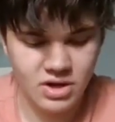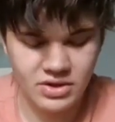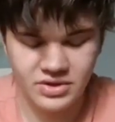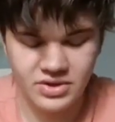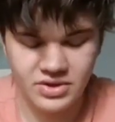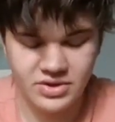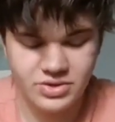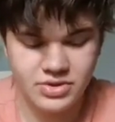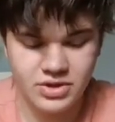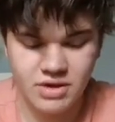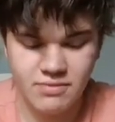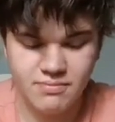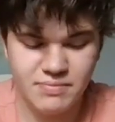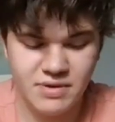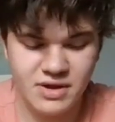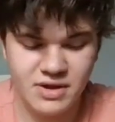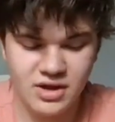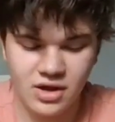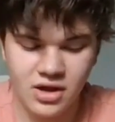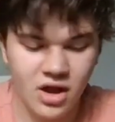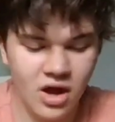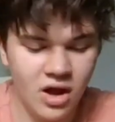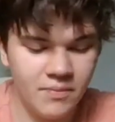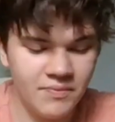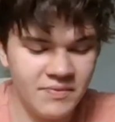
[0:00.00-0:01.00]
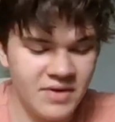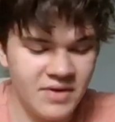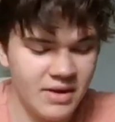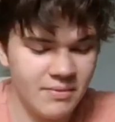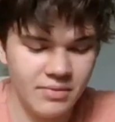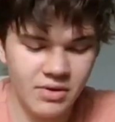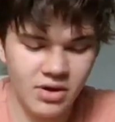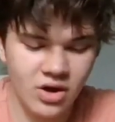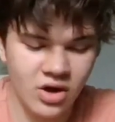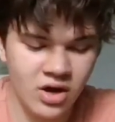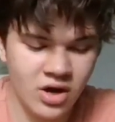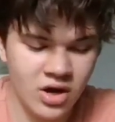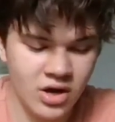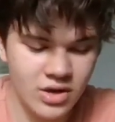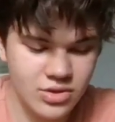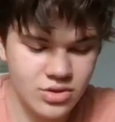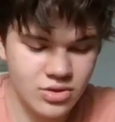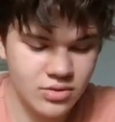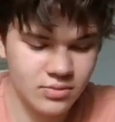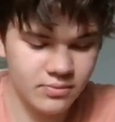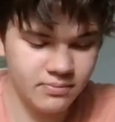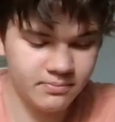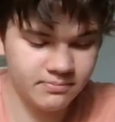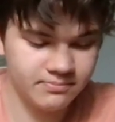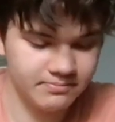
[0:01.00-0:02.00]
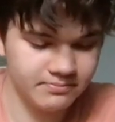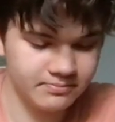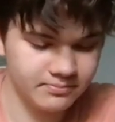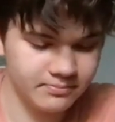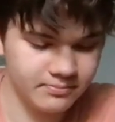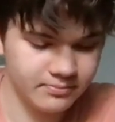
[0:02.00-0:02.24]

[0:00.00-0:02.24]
Unless they pick up, that'd be awesome.